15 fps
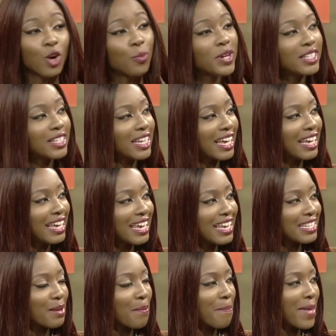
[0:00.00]
Our topic
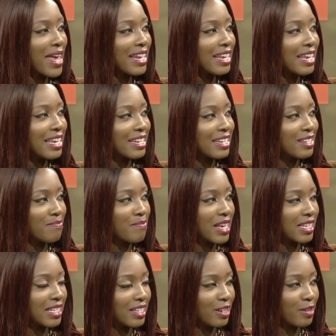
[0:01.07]
today is men in
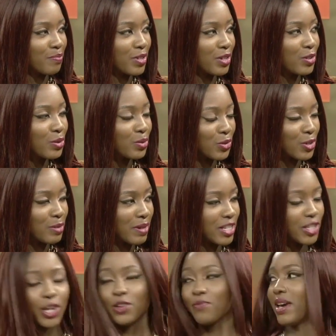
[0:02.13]
domestic abuse. We're
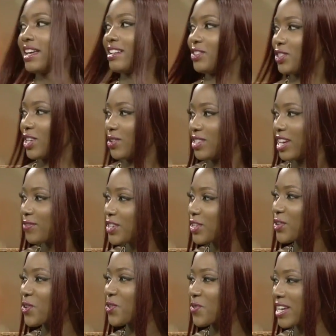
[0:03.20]
joined by 2 men, so
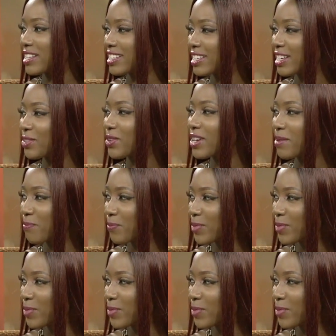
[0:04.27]
definitely cannot wait to hear your